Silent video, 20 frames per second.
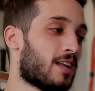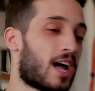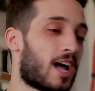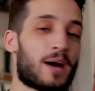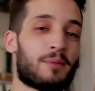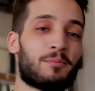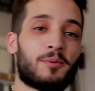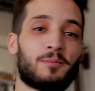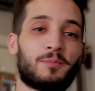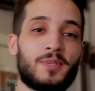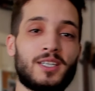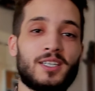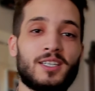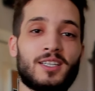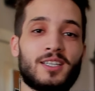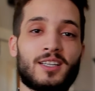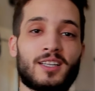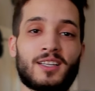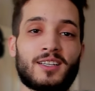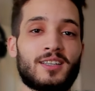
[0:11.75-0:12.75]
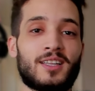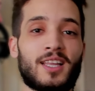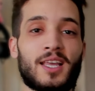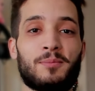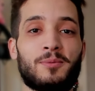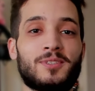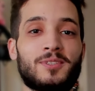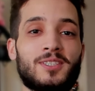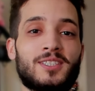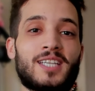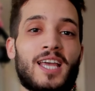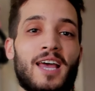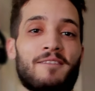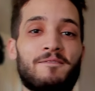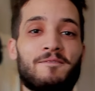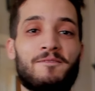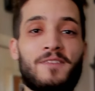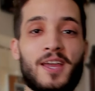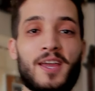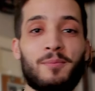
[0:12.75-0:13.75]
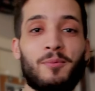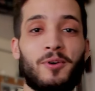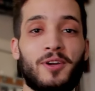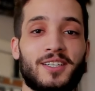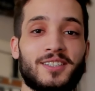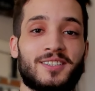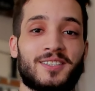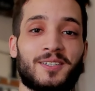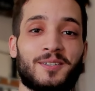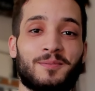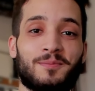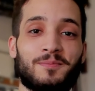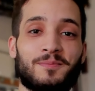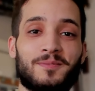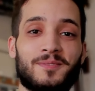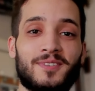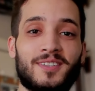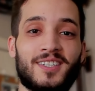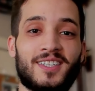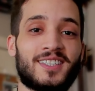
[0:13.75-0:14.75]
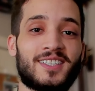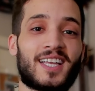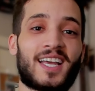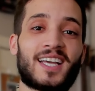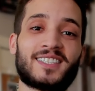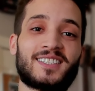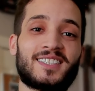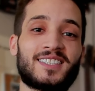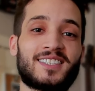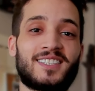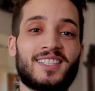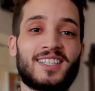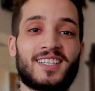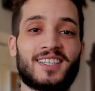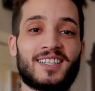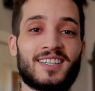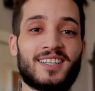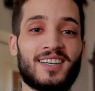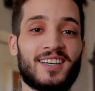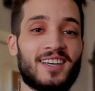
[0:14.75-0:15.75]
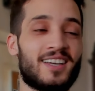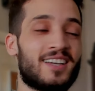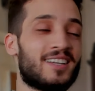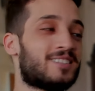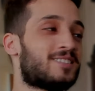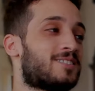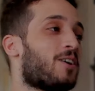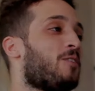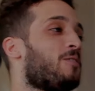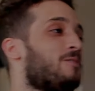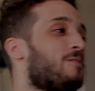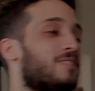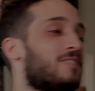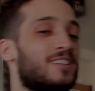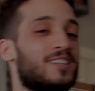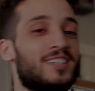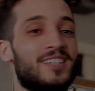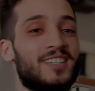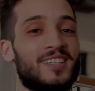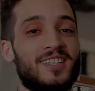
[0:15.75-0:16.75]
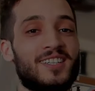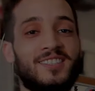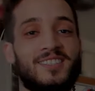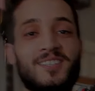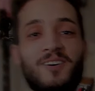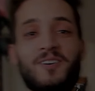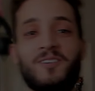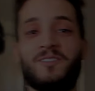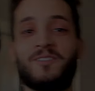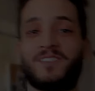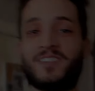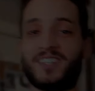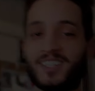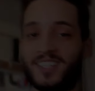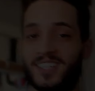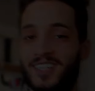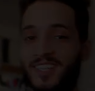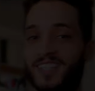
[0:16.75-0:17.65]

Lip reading: I'm gonna be labeled as having fanboyism. That's just it. It's over. It's over.